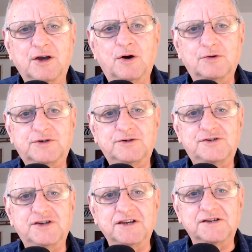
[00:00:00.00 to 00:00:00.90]
can go to
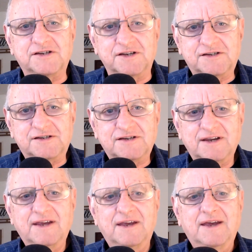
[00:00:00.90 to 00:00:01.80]
Jesus
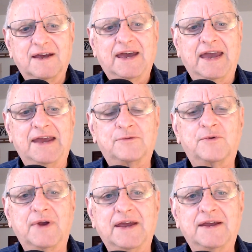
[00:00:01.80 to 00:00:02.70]

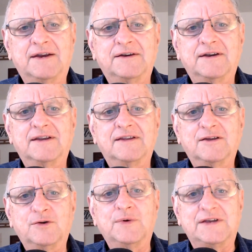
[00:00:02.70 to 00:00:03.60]
and and
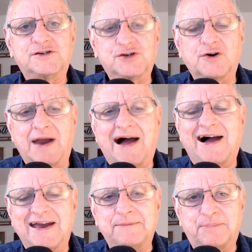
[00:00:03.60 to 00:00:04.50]
who is your
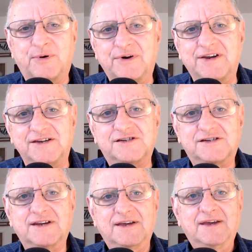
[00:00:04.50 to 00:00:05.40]
high
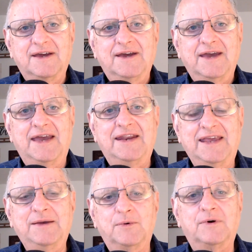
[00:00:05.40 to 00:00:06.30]
priest and
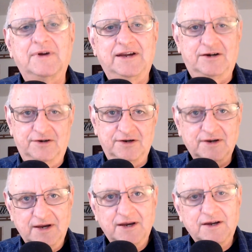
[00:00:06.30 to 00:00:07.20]
he will hear
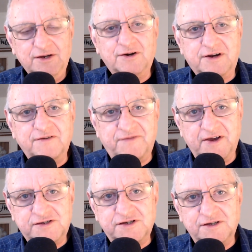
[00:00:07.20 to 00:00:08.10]
your
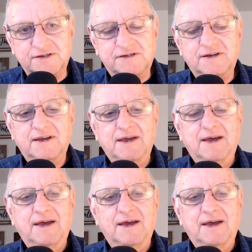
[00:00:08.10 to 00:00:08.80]
confessions.